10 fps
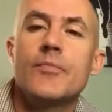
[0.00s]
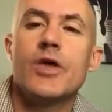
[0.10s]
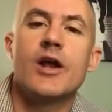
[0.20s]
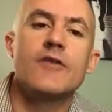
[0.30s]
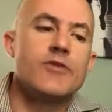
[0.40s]

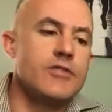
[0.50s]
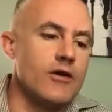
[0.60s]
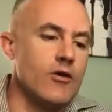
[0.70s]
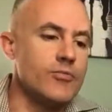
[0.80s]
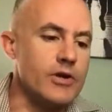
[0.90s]
And IV
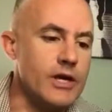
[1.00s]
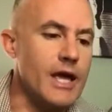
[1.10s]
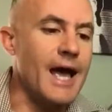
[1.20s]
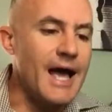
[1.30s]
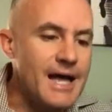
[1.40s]
therapy
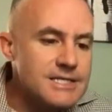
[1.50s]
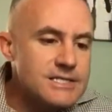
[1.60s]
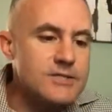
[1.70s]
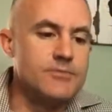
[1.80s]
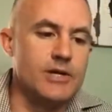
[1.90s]
has
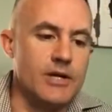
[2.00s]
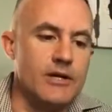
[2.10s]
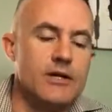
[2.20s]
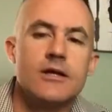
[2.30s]
to be